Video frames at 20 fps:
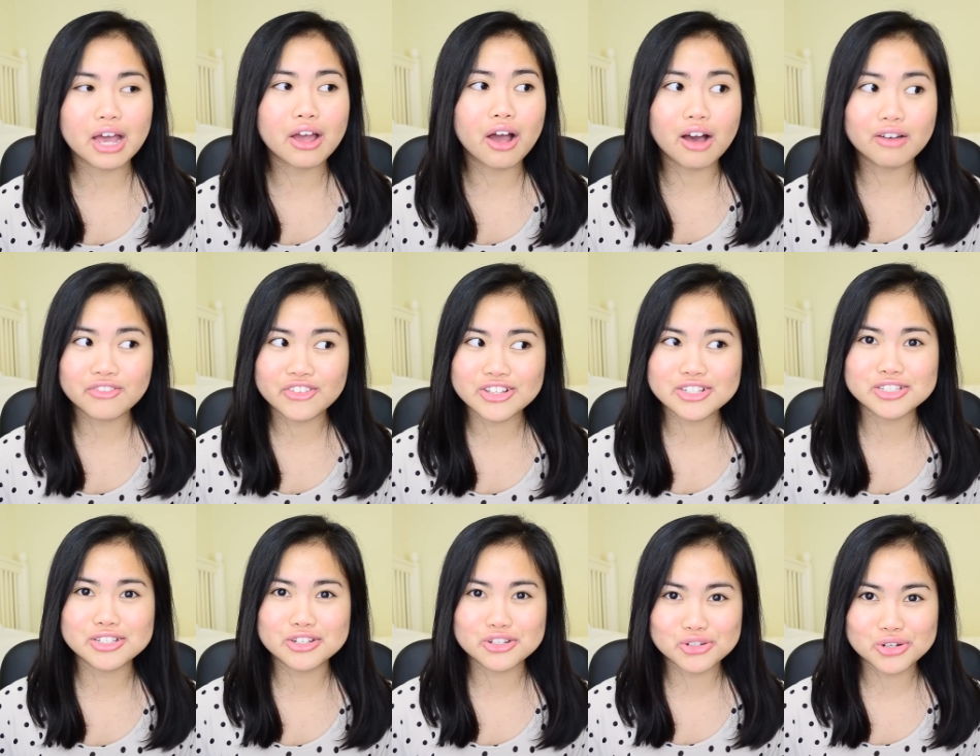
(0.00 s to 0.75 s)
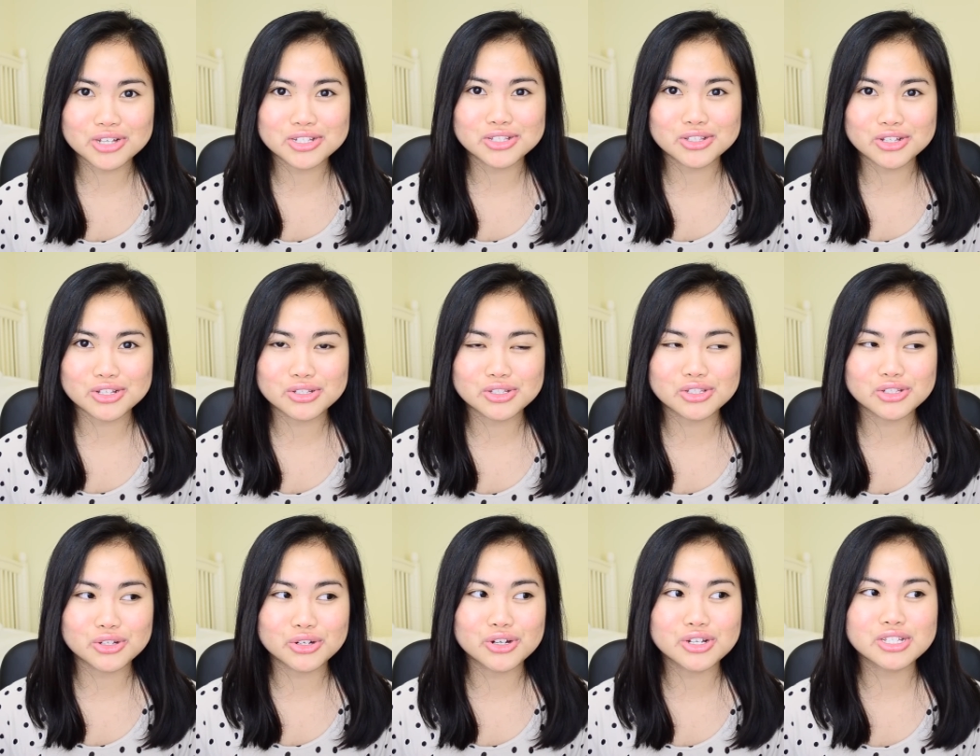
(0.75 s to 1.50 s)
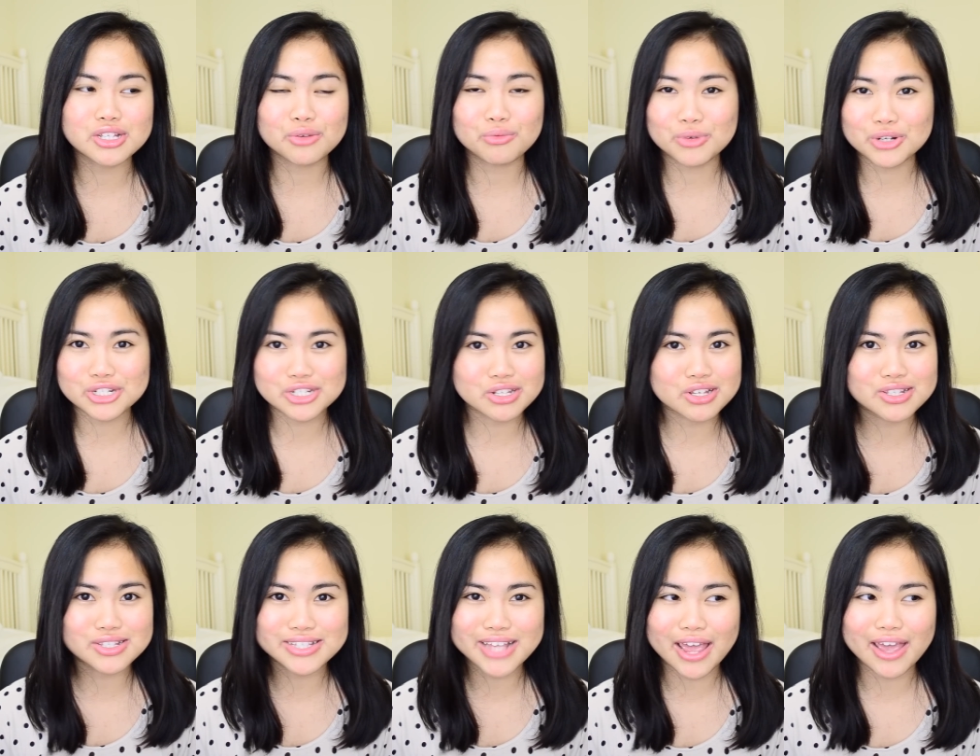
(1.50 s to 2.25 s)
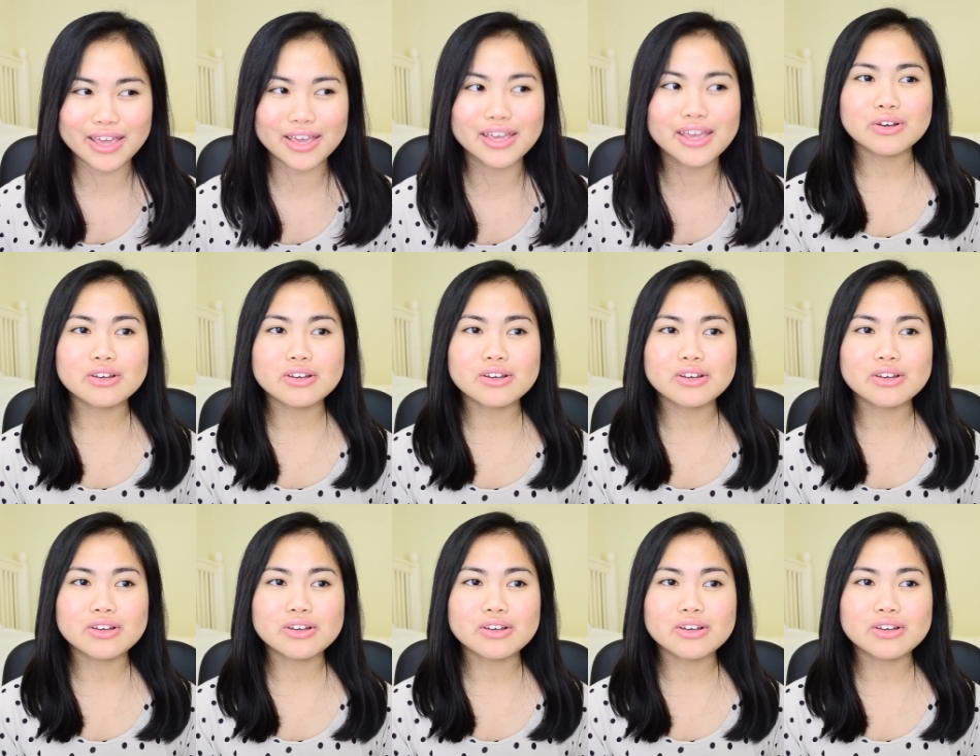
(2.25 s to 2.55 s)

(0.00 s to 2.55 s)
I obviously trust this nurse and what she's saying.